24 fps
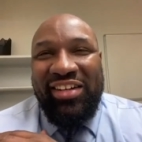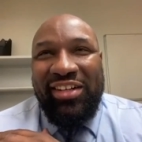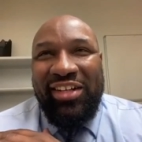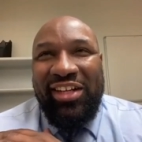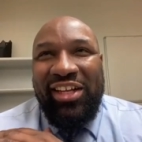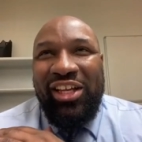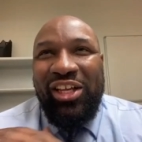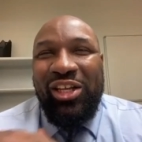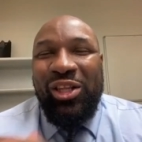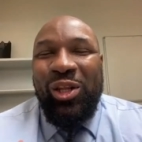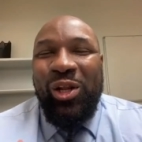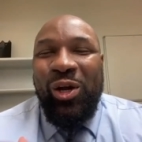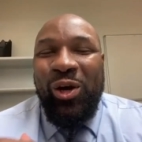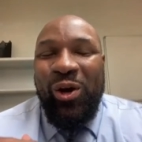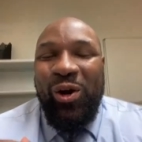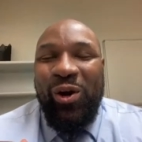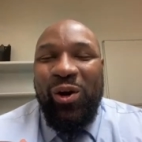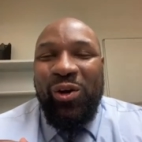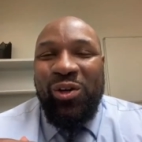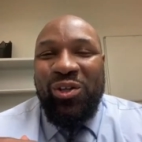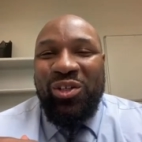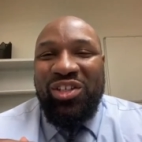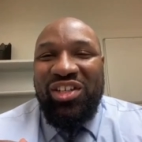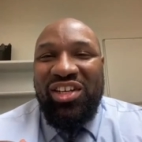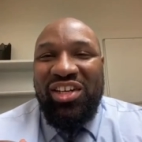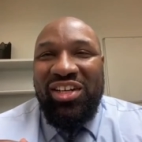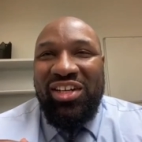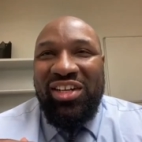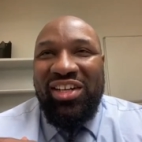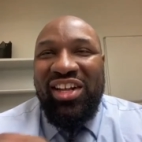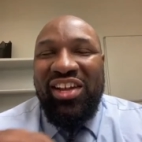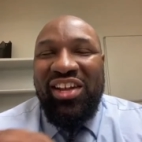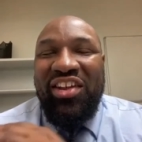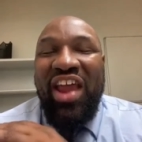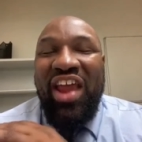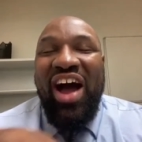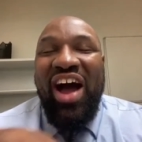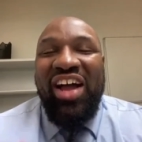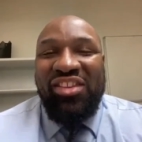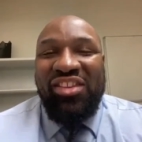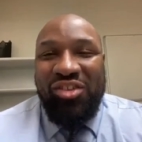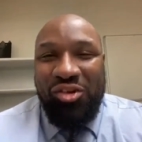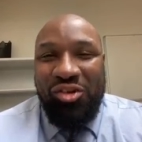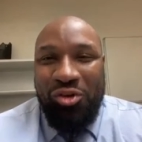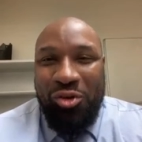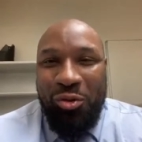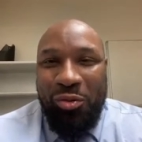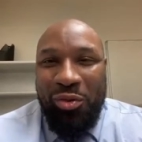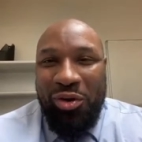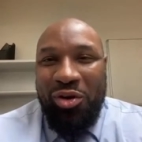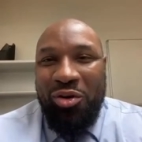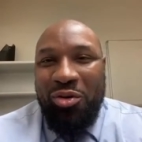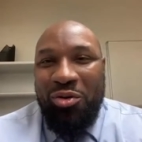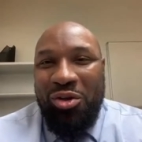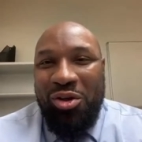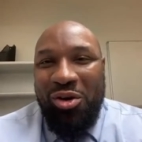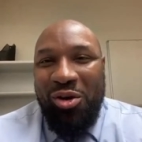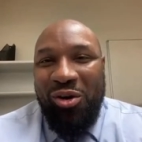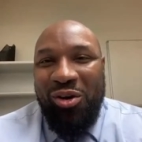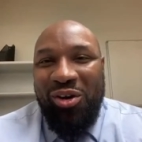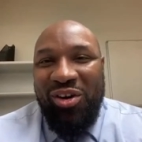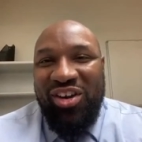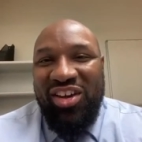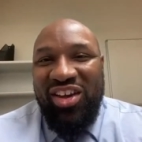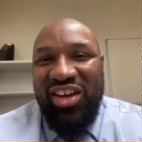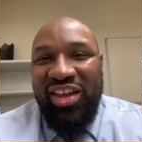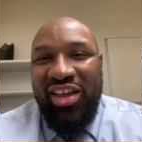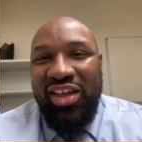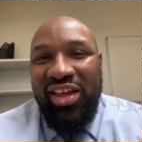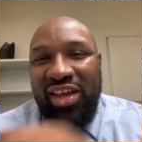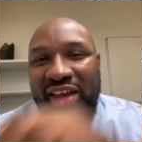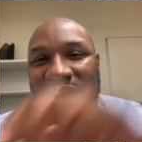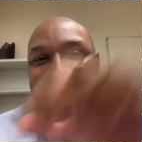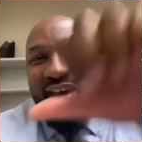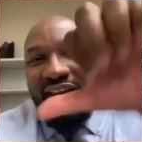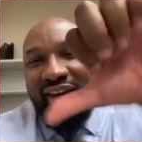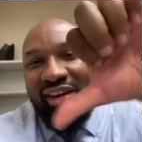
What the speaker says: he learned not to do in New York.